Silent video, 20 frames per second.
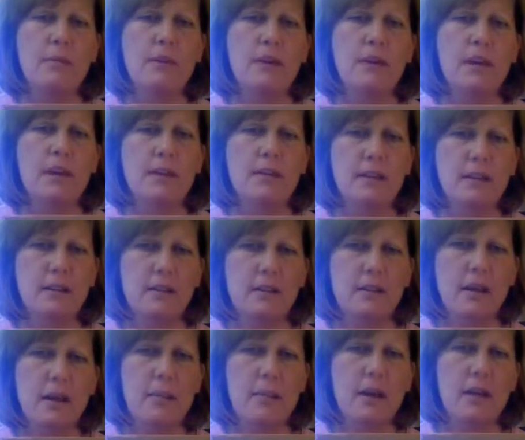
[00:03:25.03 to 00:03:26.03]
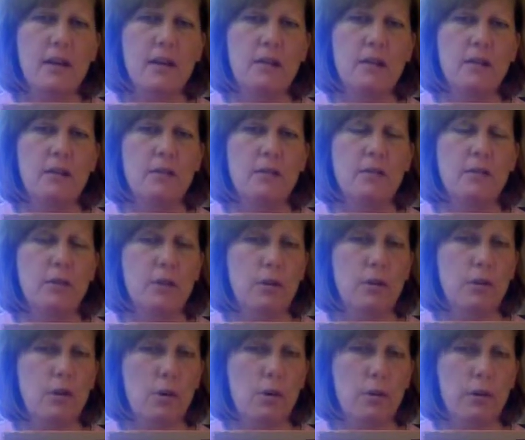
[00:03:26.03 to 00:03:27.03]
the kids can come in and do
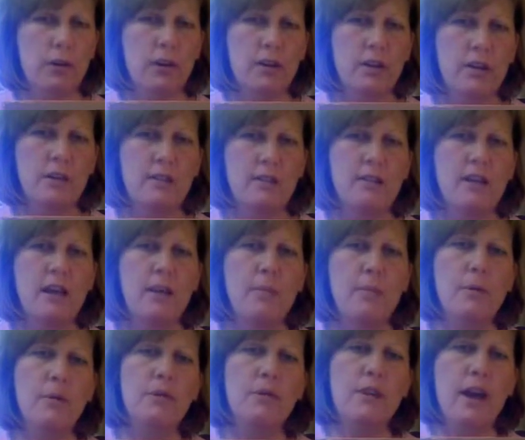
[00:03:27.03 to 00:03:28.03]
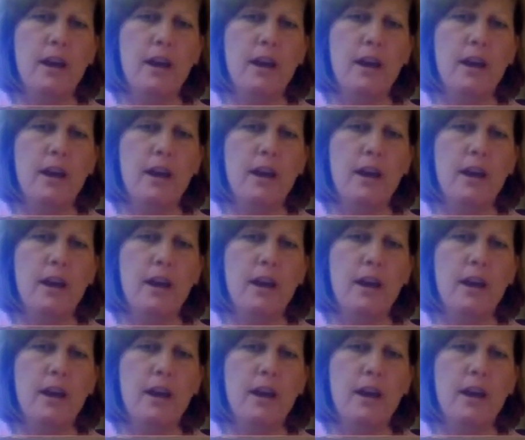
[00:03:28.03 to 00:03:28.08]
their homework at these tables.